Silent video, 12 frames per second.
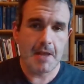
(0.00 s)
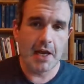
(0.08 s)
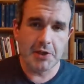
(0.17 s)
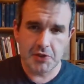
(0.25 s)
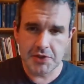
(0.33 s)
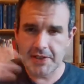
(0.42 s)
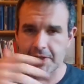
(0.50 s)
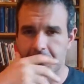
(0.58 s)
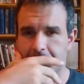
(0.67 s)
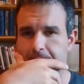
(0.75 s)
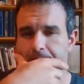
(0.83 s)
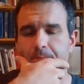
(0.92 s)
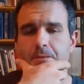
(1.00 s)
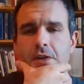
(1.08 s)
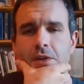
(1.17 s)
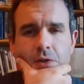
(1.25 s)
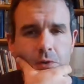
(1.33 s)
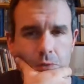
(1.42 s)
I understand,
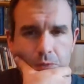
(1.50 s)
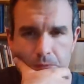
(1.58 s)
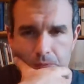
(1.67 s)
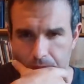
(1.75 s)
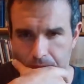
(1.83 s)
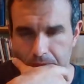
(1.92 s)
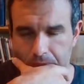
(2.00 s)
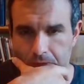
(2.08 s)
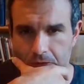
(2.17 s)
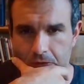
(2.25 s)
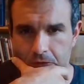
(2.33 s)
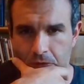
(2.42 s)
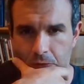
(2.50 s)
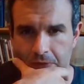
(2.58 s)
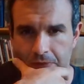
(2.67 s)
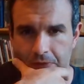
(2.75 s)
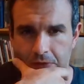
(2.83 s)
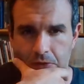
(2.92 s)
you know,
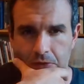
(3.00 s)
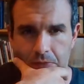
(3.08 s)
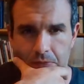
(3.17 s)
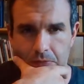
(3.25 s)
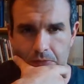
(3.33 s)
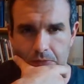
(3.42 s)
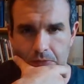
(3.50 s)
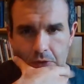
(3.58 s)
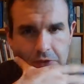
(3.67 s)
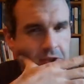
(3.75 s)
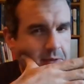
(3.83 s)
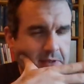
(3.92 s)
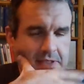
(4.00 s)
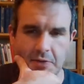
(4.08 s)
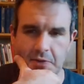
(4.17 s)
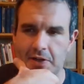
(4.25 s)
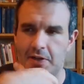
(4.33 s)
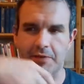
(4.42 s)
if you're, so let me say
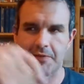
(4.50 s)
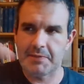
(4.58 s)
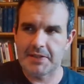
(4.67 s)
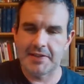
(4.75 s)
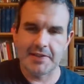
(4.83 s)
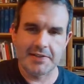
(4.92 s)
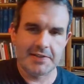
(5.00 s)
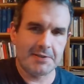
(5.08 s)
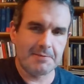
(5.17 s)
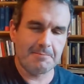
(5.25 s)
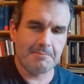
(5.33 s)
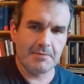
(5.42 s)
right off, I mean, this,